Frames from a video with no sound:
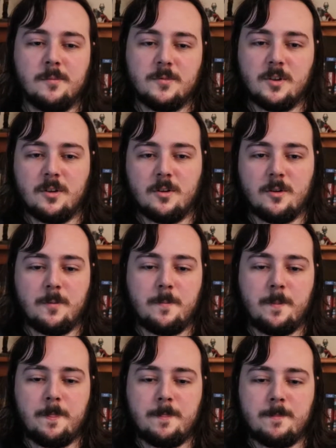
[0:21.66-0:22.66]
So
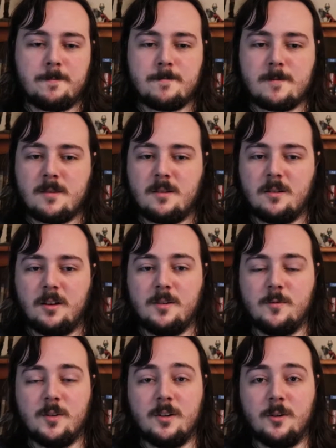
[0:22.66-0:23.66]
I
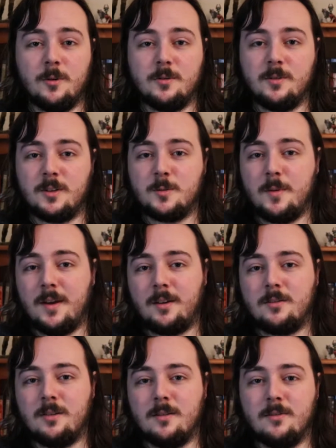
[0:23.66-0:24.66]
didn't really know what to
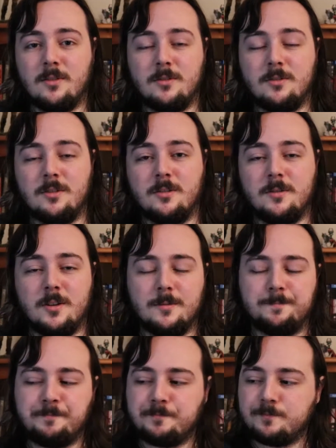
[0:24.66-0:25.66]
expect other than to, you know,
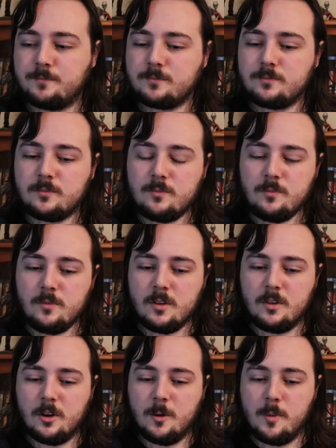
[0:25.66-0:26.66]

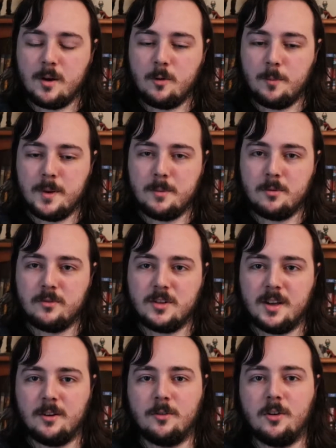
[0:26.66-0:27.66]
go by what people have
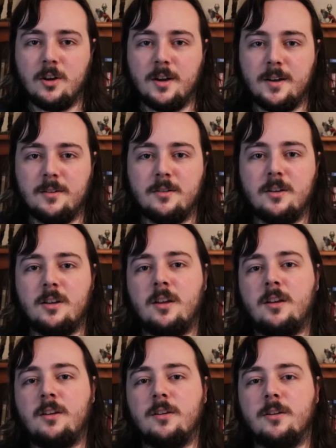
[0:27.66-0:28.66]
said online,
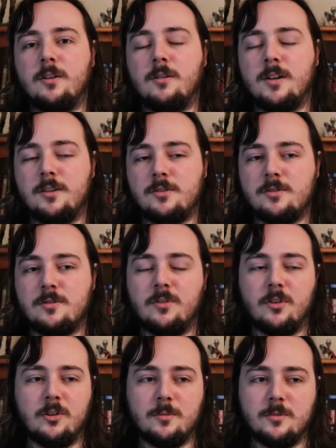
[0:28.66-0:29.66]
you know, lists,
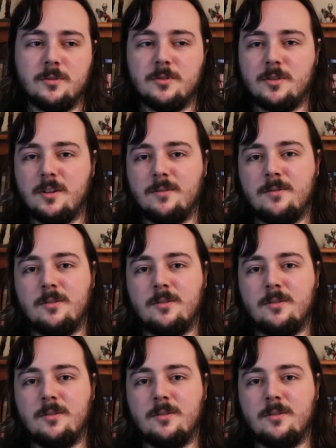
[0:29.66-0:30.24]
forums and stuff.